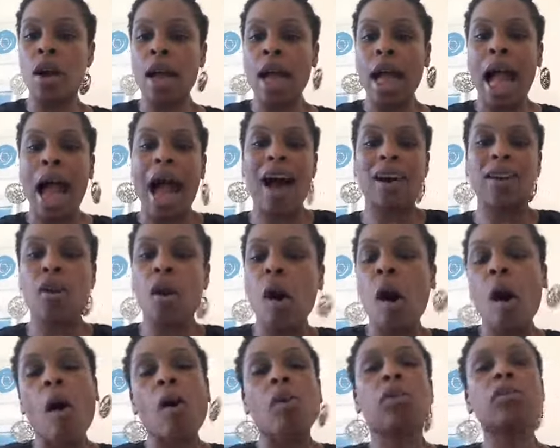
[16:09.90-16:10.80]
How
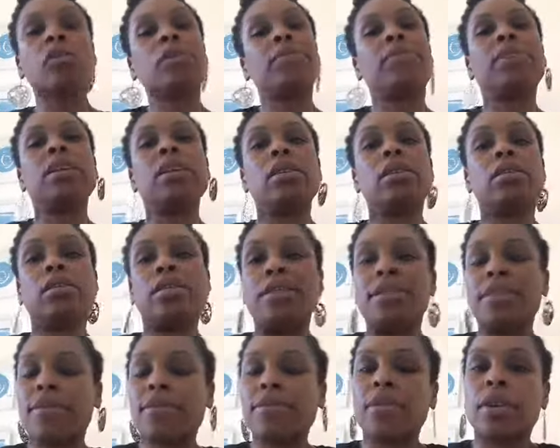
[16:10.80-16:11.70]
do all of these
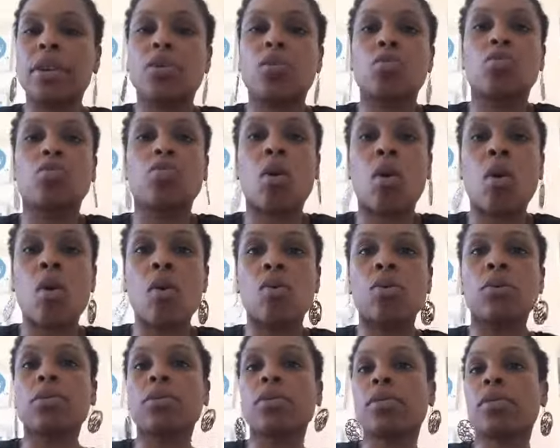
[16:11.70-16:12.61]
different
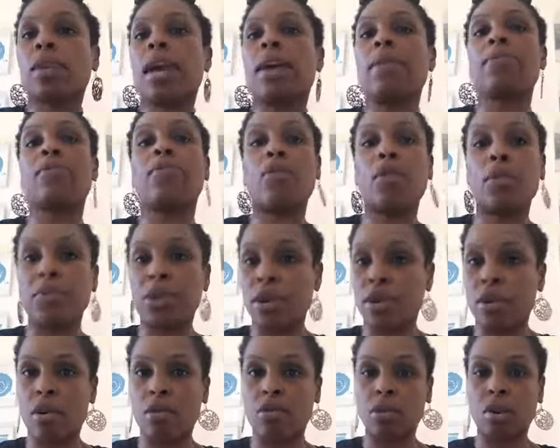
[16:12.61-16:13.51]
roles inform
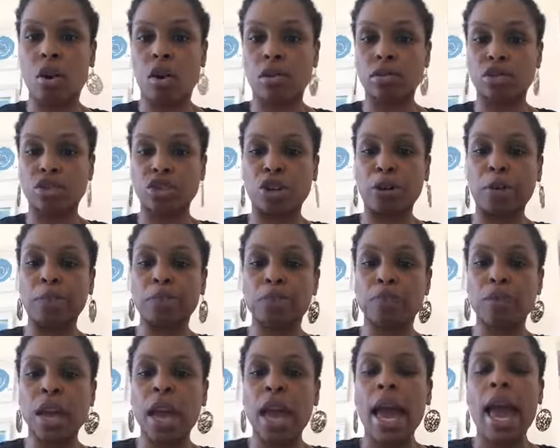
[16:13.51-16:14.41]
your own culture?
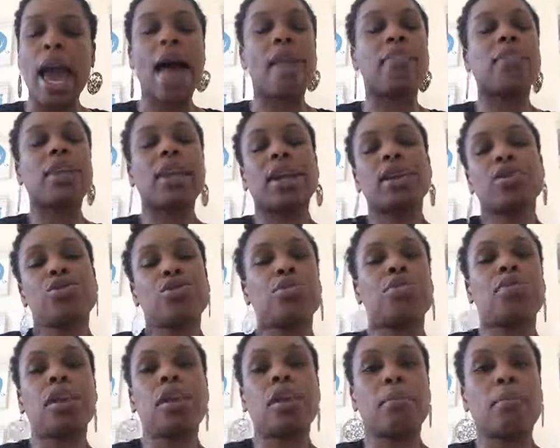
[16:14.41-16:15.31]
And then as you
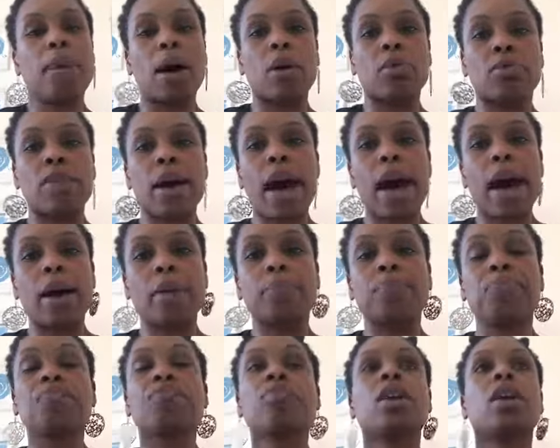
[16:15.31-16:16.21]
think about
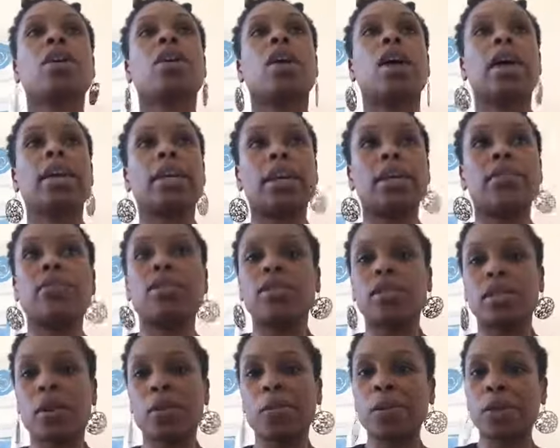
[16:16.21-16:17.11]
that, give
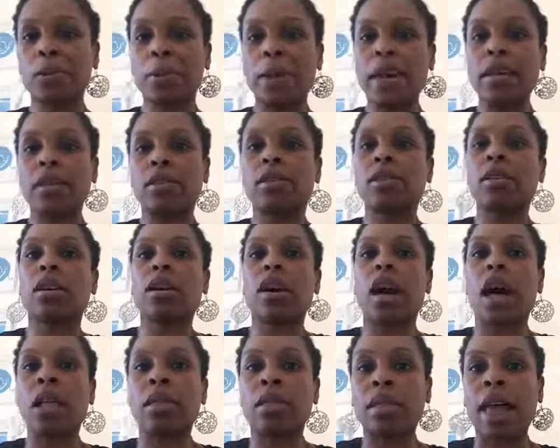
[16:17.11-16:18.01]
yourself space
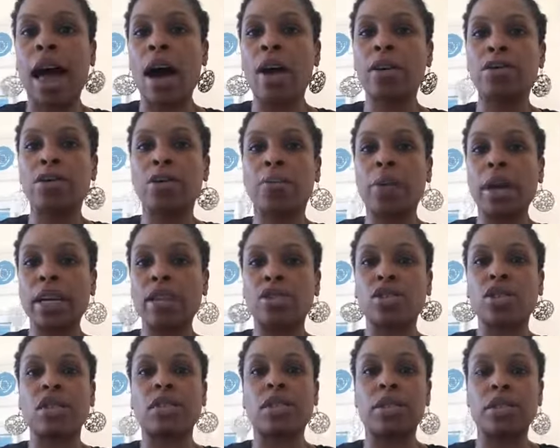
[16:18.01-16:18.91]
to allow your
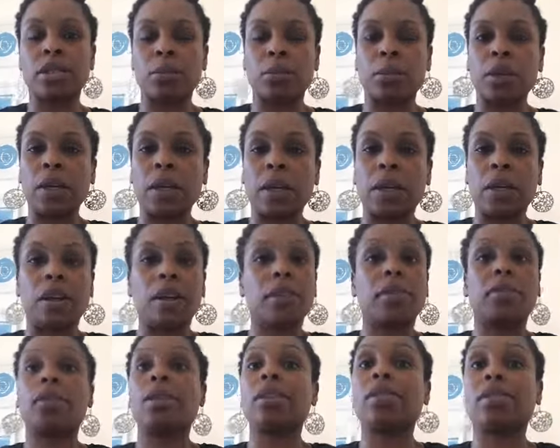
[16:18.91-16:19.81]
patients to be
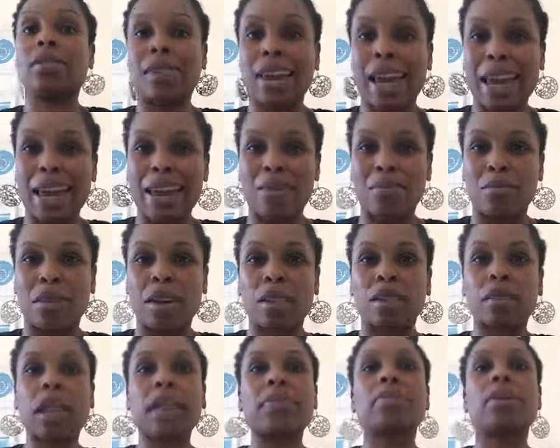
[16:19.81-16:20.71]
the same.
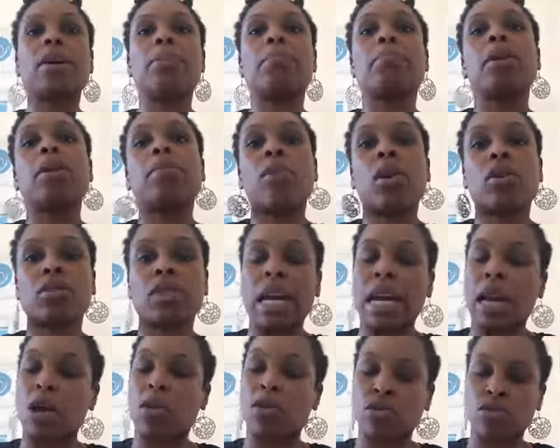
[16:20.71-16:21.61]
Let them be
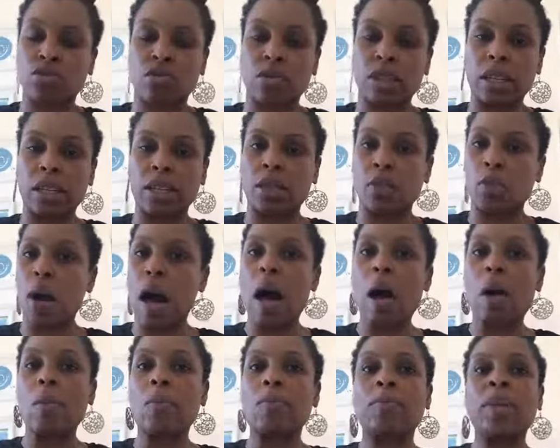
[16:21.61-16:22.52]
multicultural as
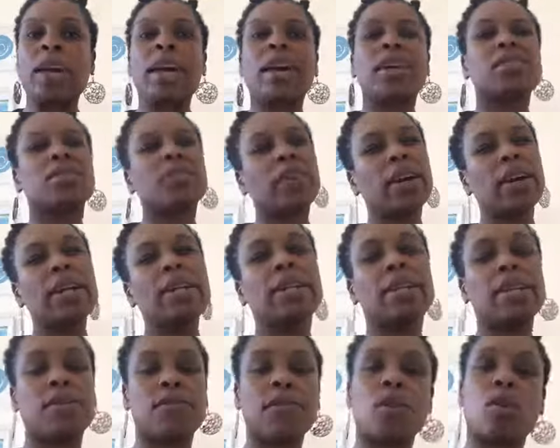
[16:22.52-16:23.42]
well. It's very
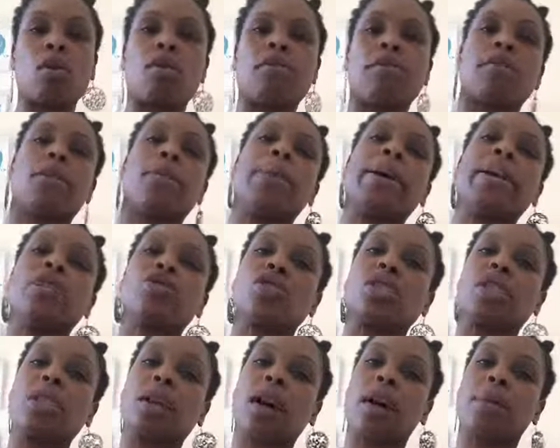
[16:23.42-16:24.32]
difficult for a
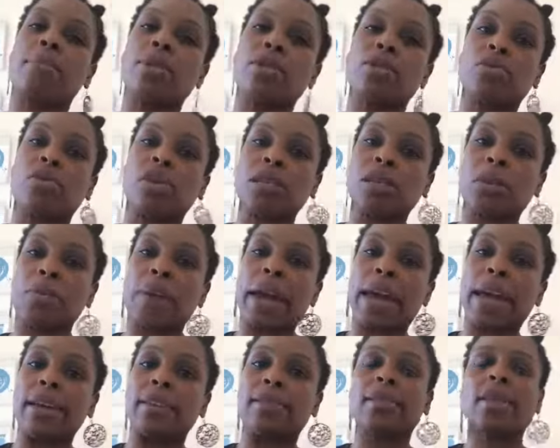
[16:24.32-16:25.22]
patient to come into a
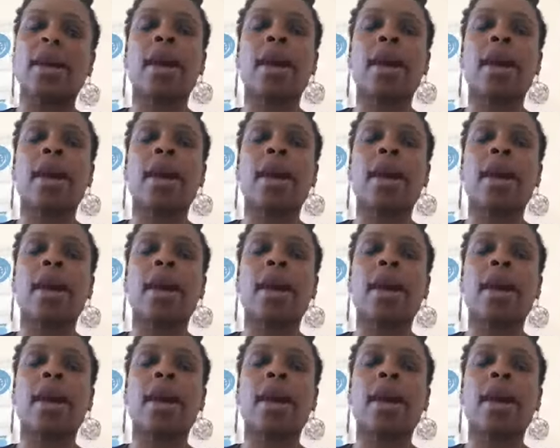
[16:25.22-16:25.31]
space